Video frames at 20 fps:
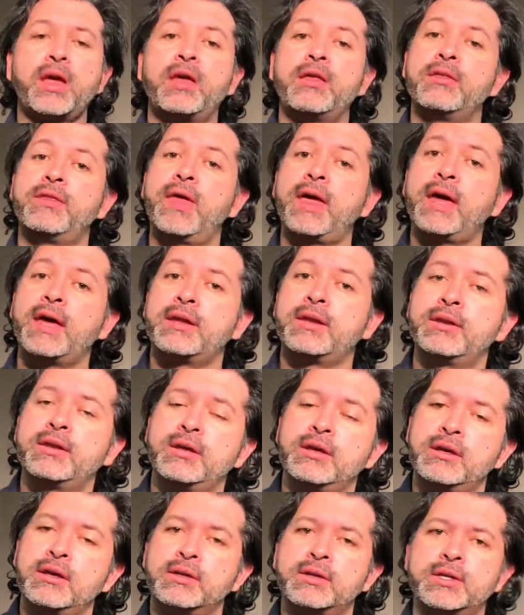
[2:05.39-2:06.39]

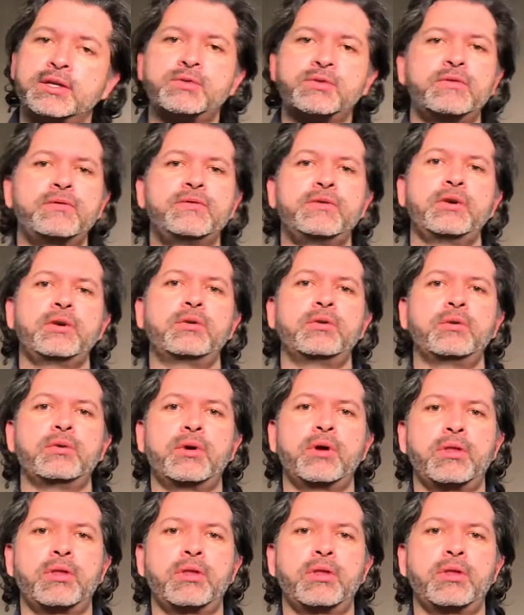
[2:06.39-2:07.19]
then let's review.